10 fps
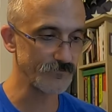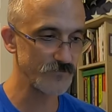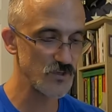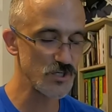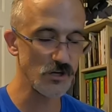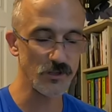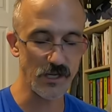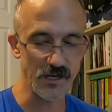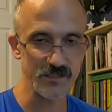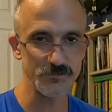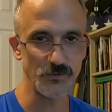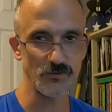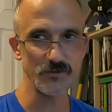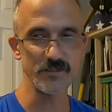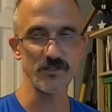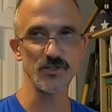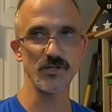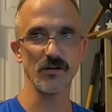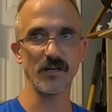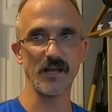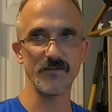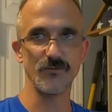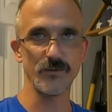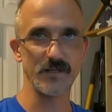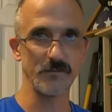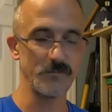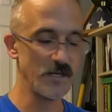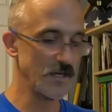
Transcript: share the gospel and to share life with them